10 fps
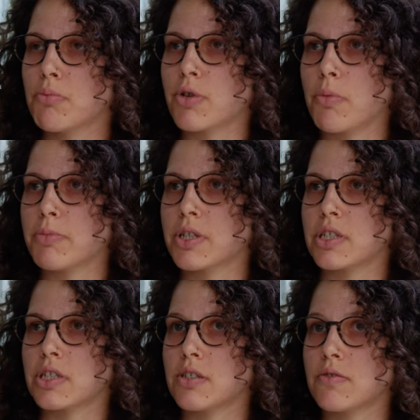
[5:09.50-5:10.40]

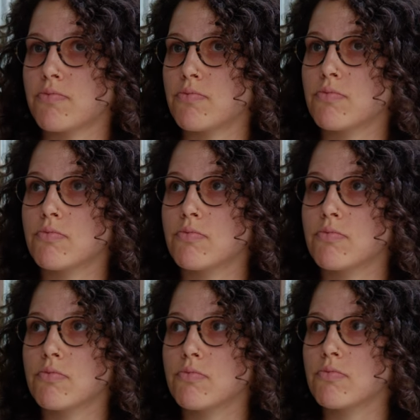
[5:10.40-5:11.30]
proper
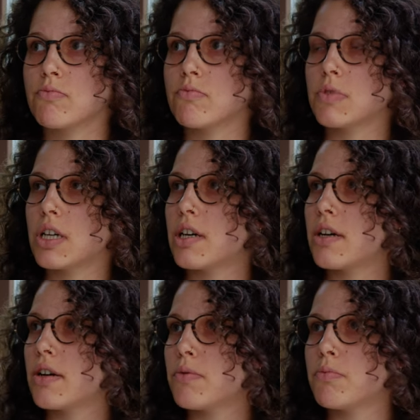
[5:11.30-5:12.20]
uh,
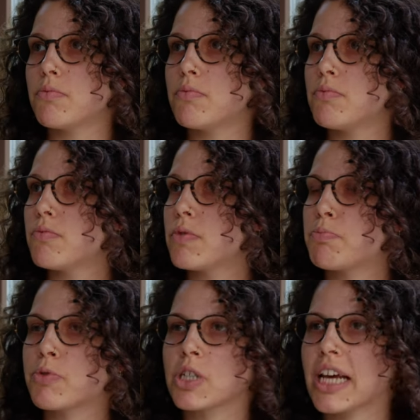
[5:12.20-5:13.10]

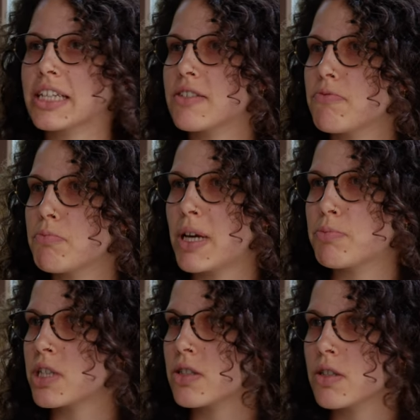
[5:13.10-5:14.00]
protective
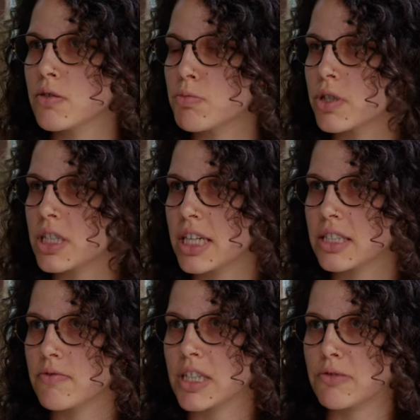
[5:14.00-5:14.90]
personal
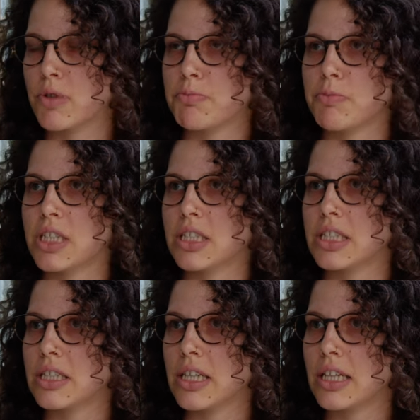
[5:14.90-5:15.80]
protective mm-hmm. equipment
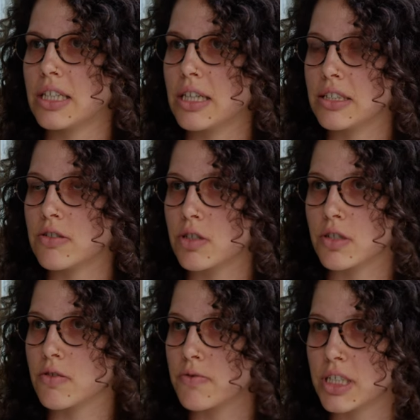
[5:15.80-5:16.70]
and any
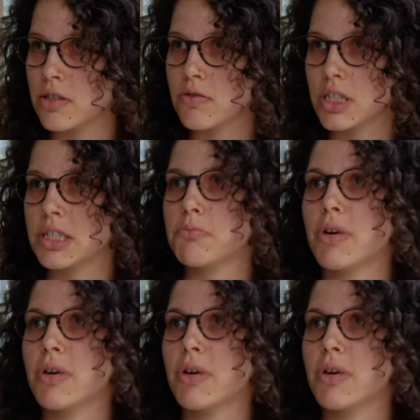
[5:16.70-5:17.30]
sort of security